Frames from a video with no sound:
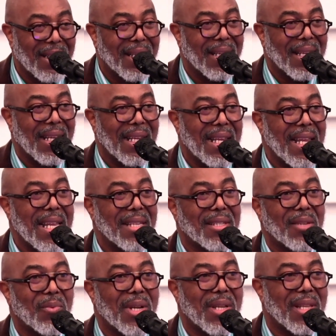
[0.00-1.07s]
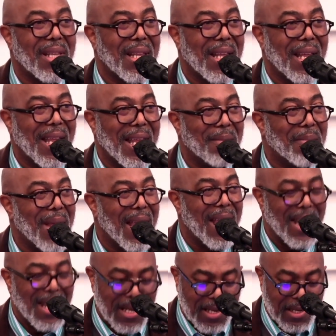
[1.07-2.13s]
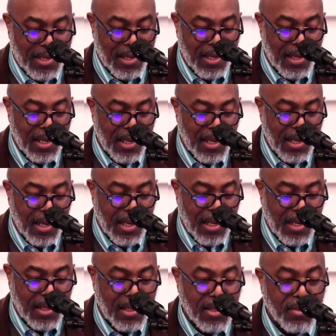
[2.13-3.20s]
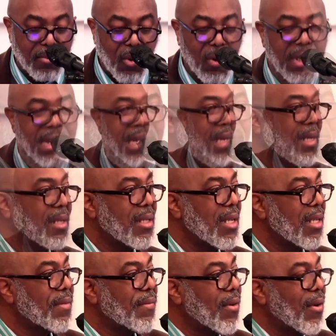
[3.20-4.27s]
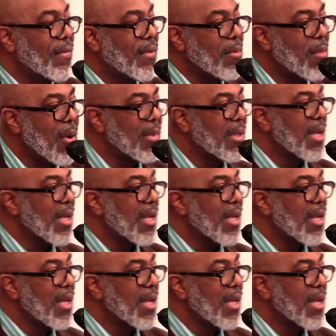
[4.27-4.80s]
And he ends it with, Amen. This morning, just for a few moments,